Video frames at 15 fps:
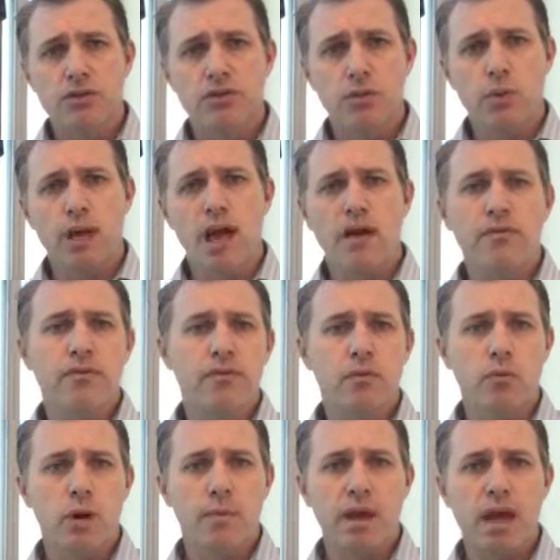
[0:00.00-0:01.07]
So
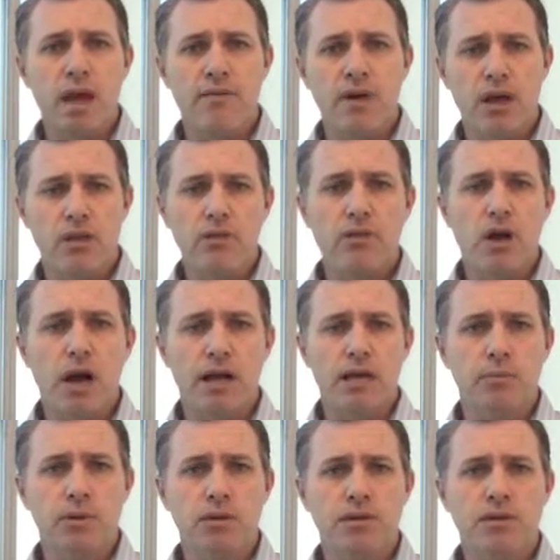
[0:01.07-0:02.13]
we may have other
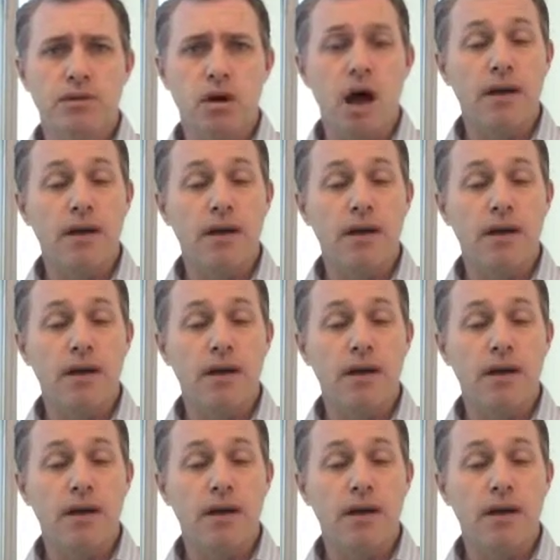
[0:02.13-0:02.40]
documents,